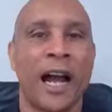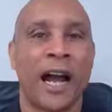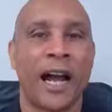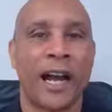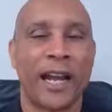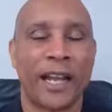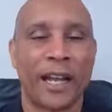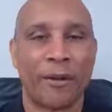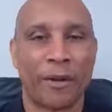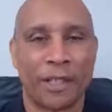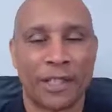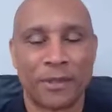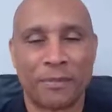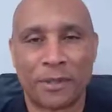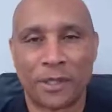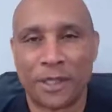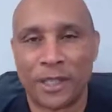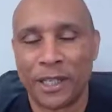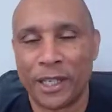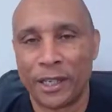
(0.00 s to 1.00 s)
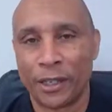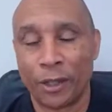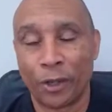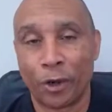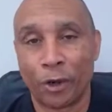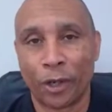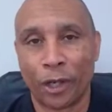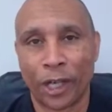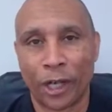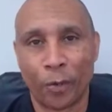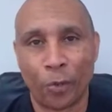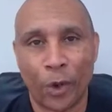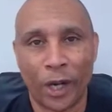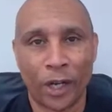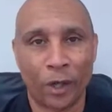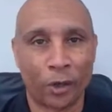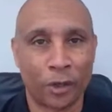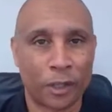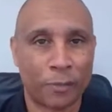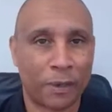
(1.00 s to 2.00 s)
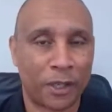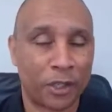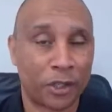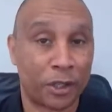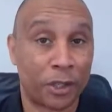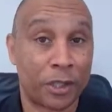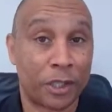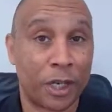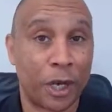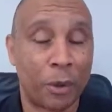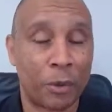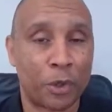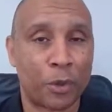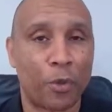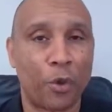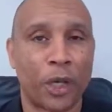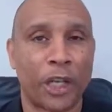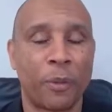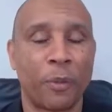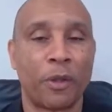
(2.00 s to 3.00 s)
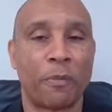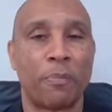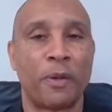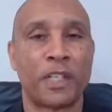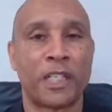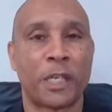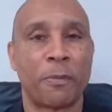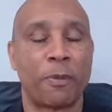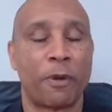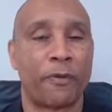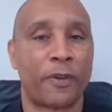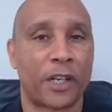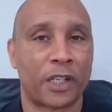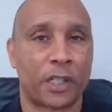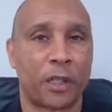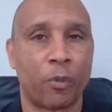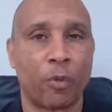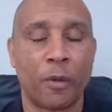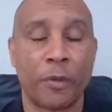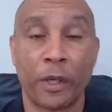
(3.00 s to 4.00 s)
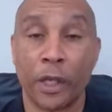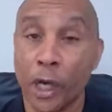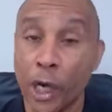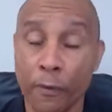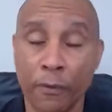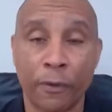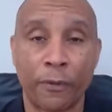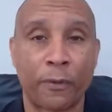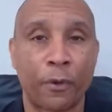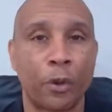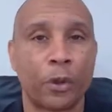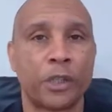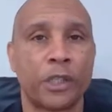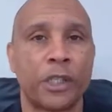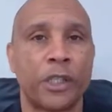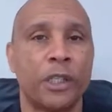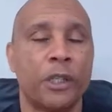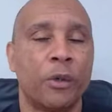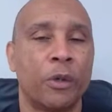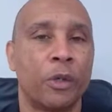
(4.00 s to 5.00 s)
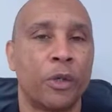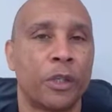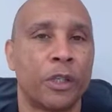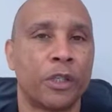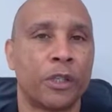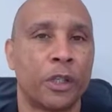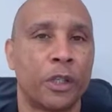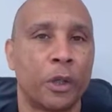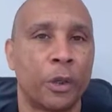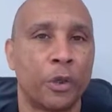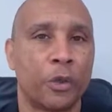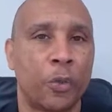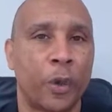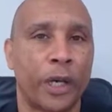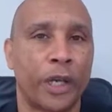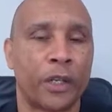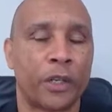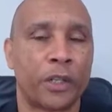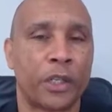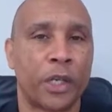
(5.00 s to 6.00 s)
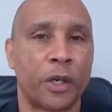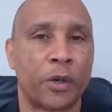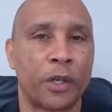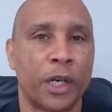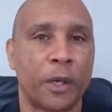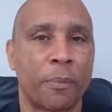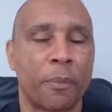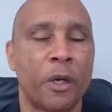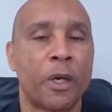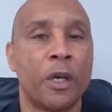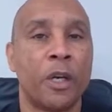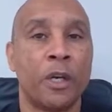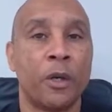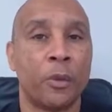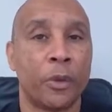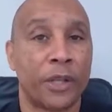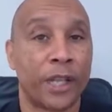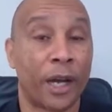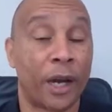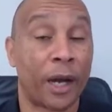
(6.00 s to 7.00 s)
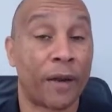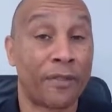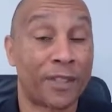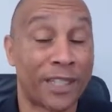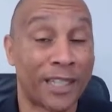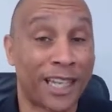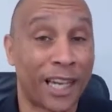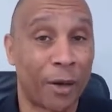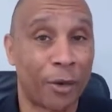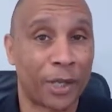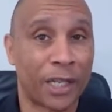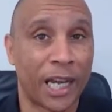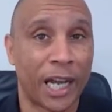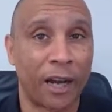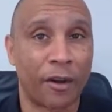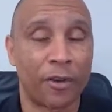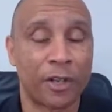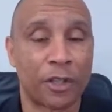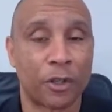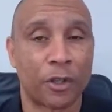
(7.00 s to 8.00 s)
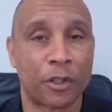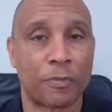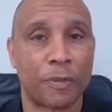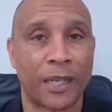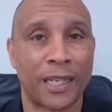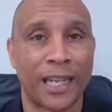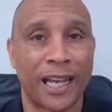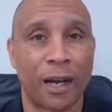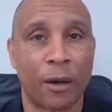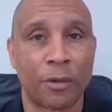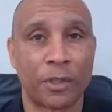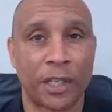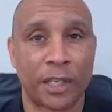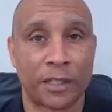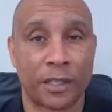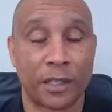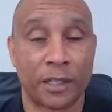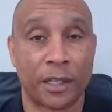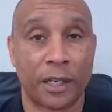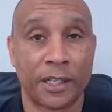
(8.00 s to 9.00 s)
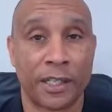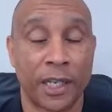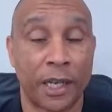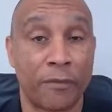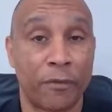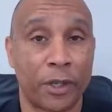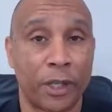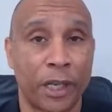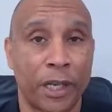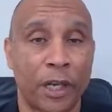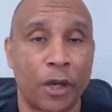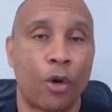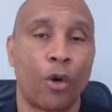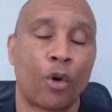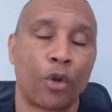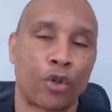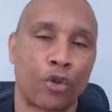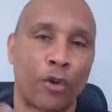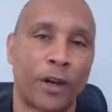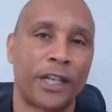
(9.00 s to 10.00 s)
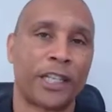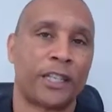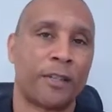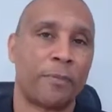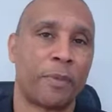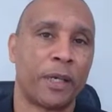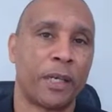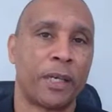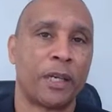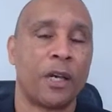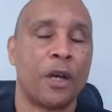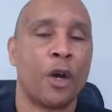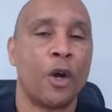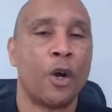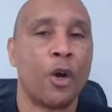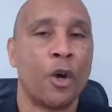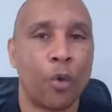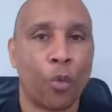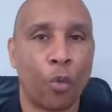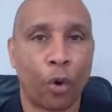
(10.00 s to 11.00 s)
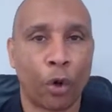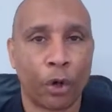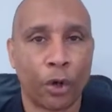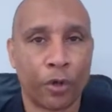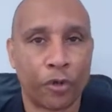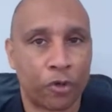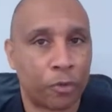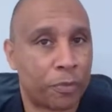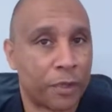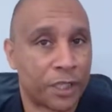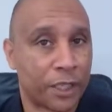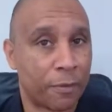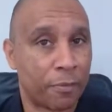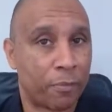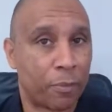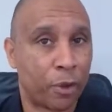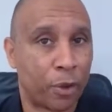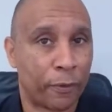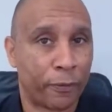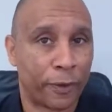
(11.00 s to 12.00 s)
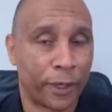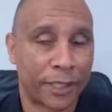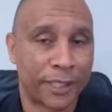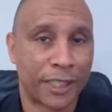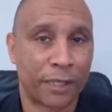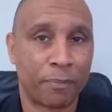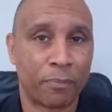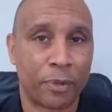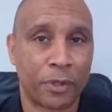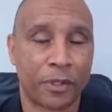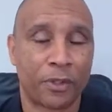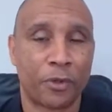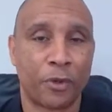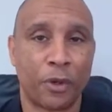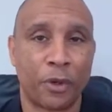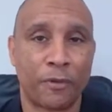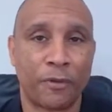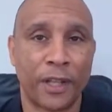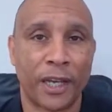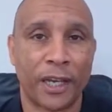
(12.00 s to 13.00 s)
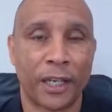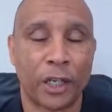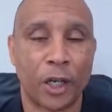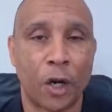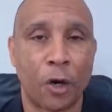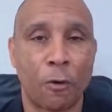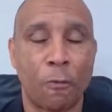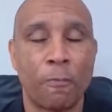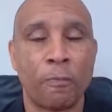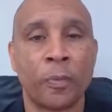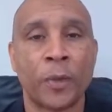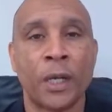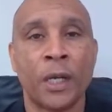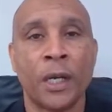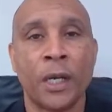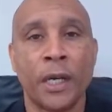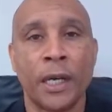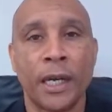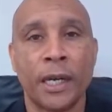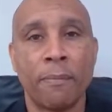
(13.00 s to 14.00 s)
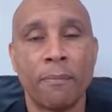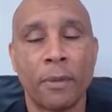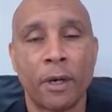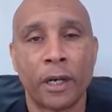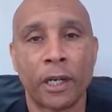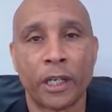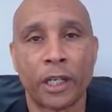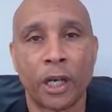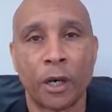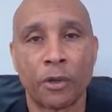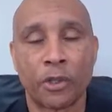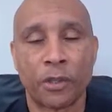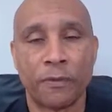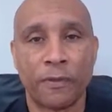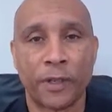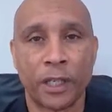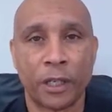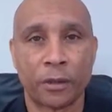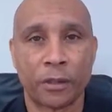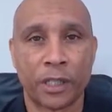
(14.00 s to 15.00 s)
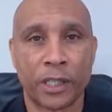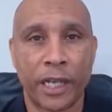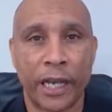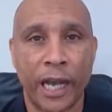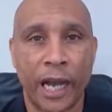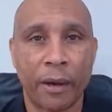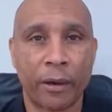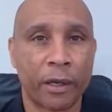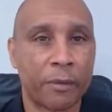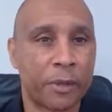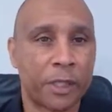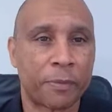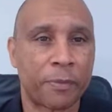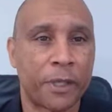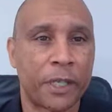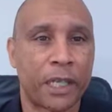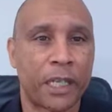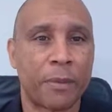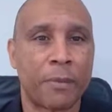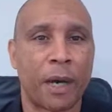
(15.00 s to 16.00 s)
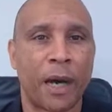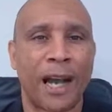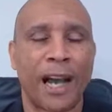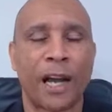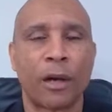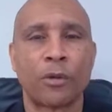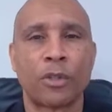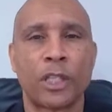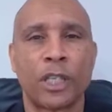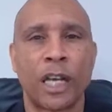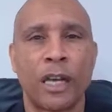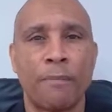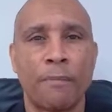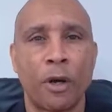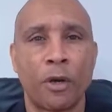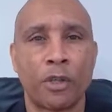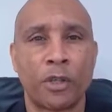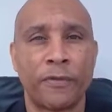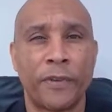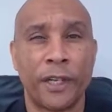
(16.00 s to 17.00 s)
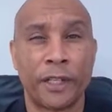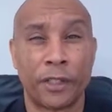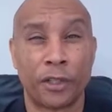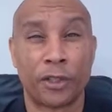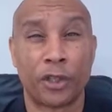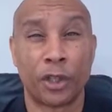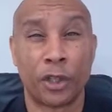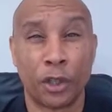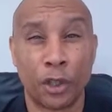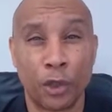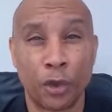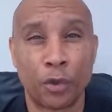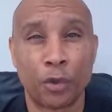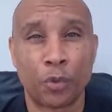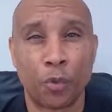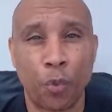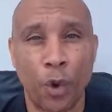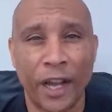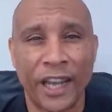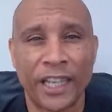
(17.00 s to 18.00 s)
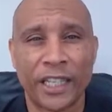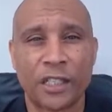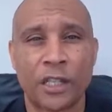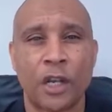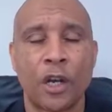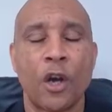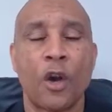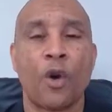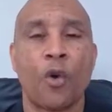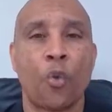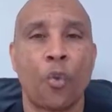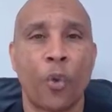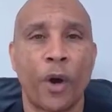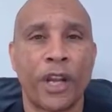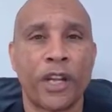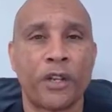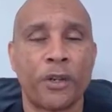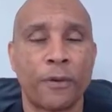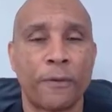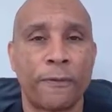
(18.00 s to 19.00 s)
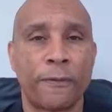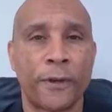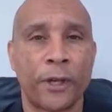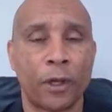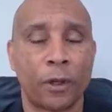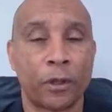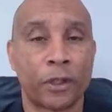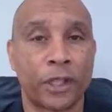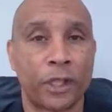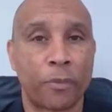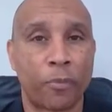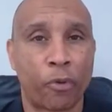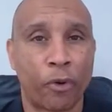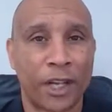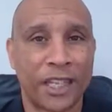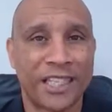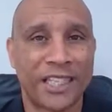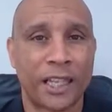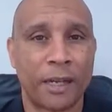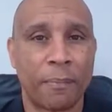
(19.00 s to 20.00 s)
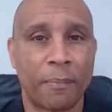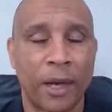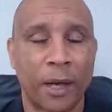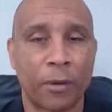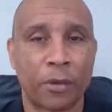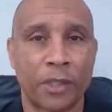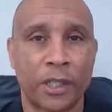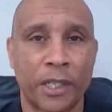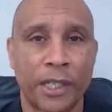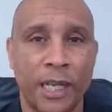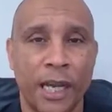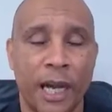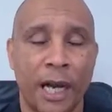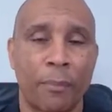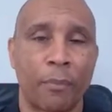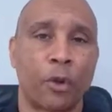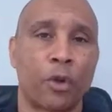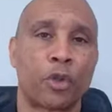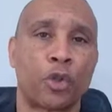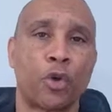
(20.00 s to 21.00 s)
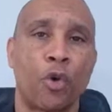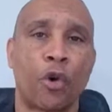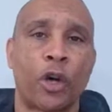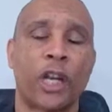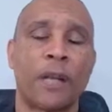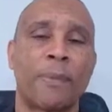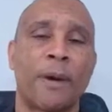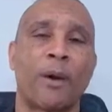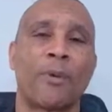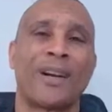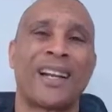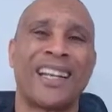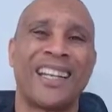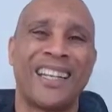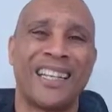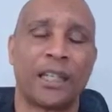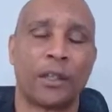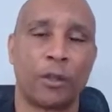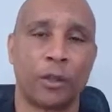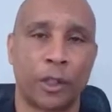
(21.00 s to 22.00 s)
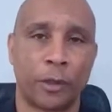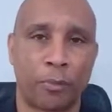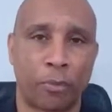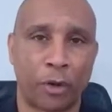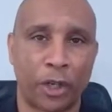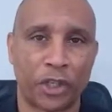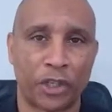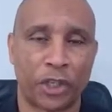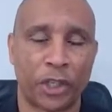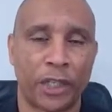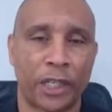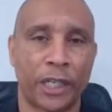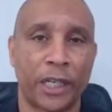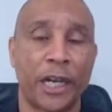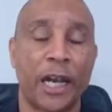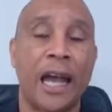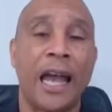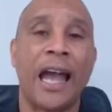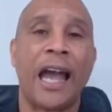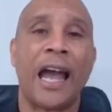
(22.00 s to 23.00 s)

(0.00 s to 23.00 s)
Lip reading: Hi, Eric Simpson here, an online weight loss specialist coach working with busy professional women over 40 who are looking to lose weight and tone up without having to count calories or spend hours exercising every day or trying to be 100% perfect in pursuit of their goal. In my coaching video today, I'm going to be speaking about how to get motivated to lose weight when you feel depressed about it. Now, I'm not talking about clinical depression here.